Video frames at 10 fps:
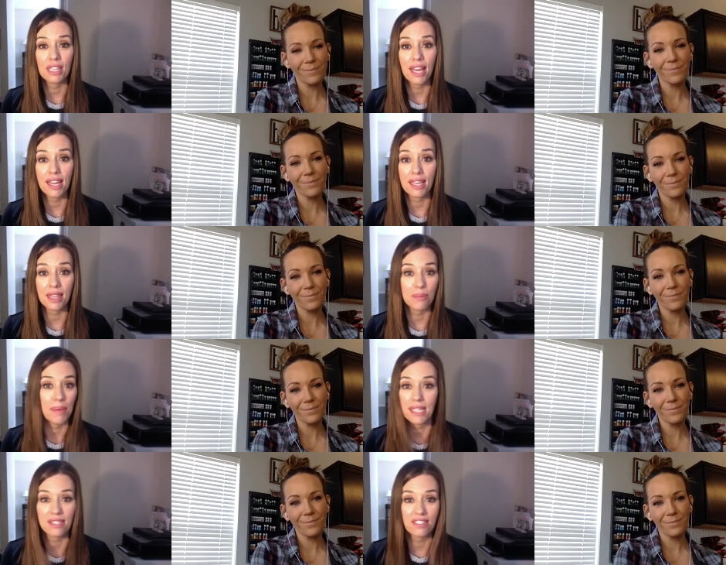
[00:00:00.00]
Speaker 1: let it get the
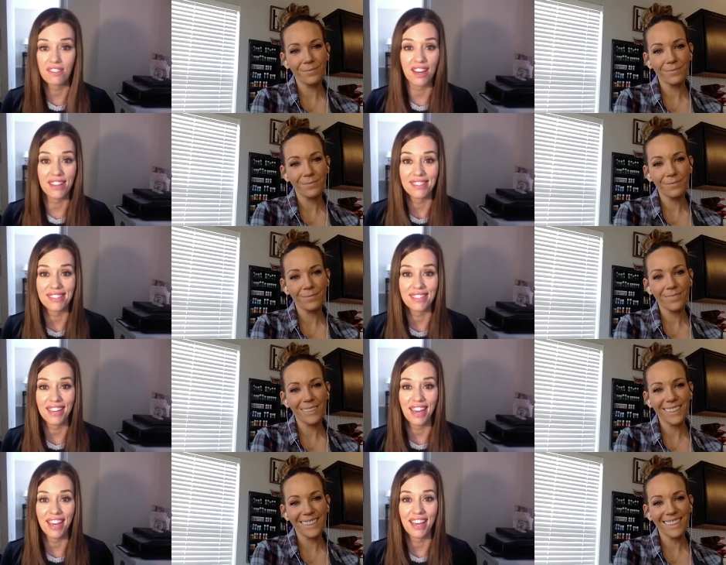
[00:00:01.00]
best of us.
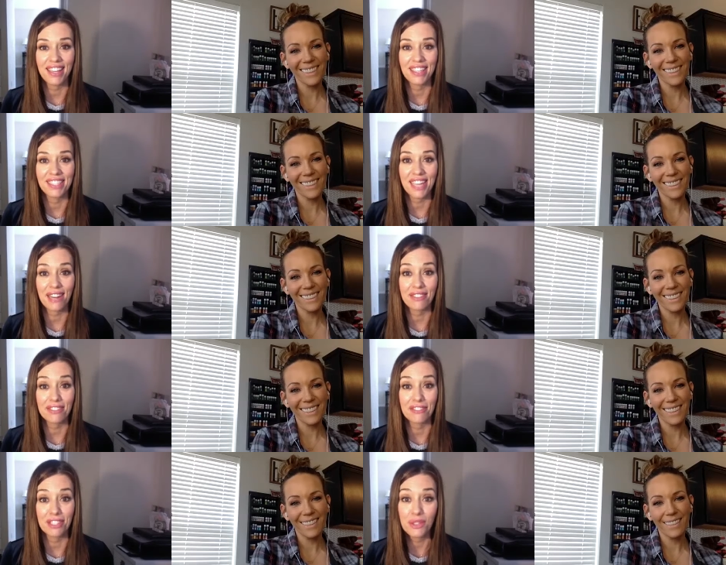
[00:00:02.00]
And I
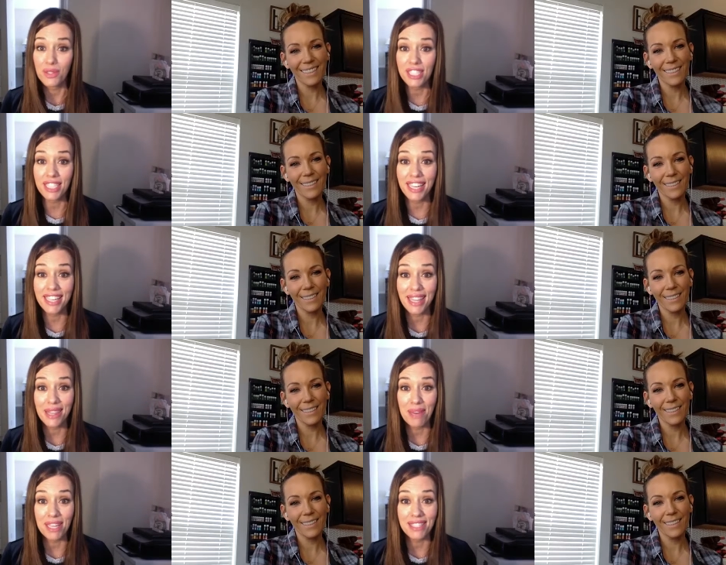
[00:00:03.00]
refuse to let it get
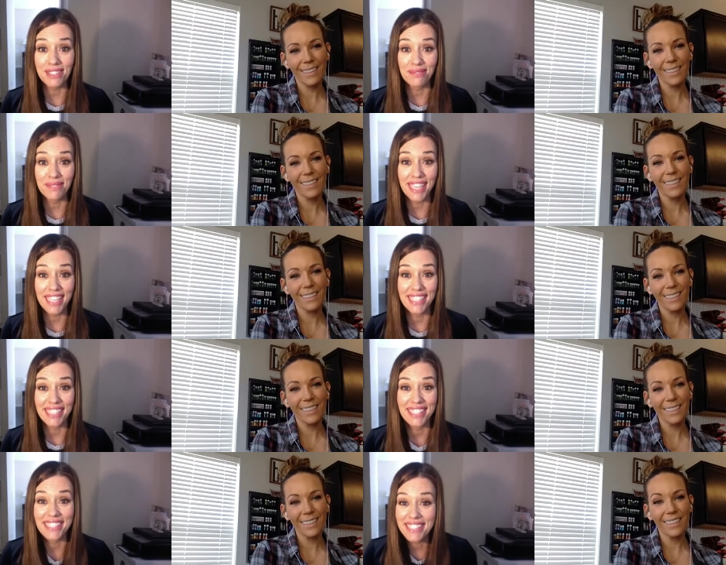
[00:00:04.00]
the best of me.
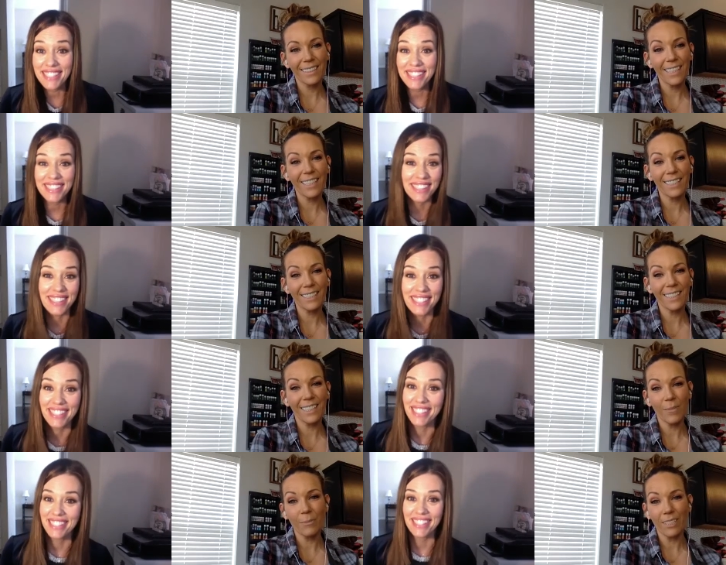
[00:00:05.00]
Yes,
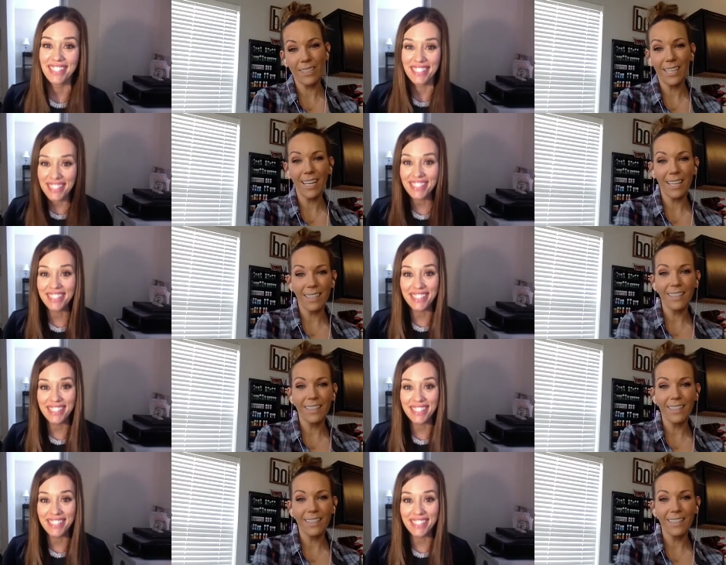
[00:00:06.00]
Speaker 2: amen to that.